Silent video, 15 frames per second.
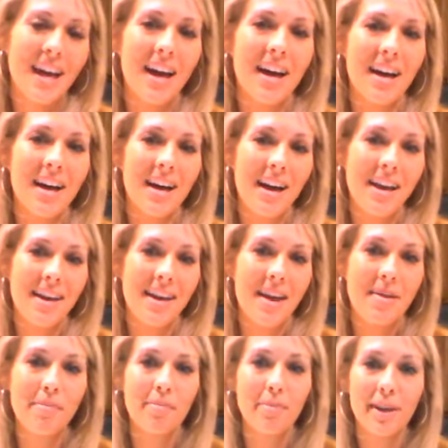I
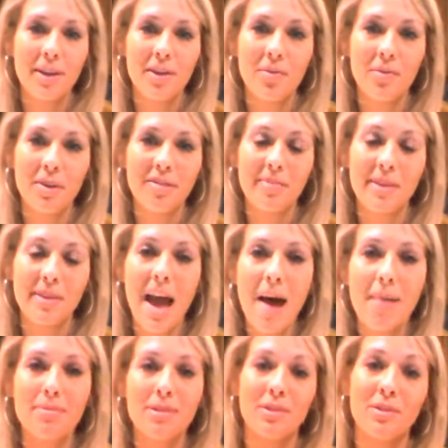am bringing you one of my
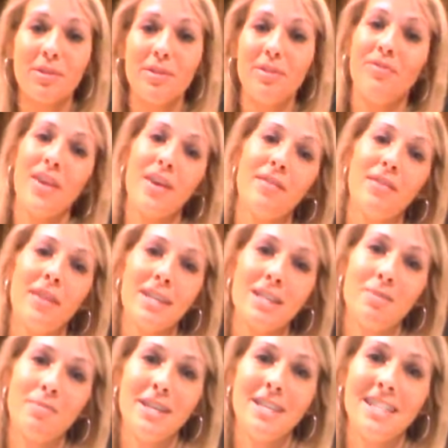absolutely favorite
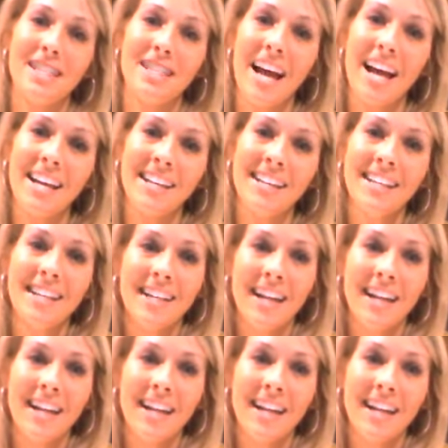recipes today,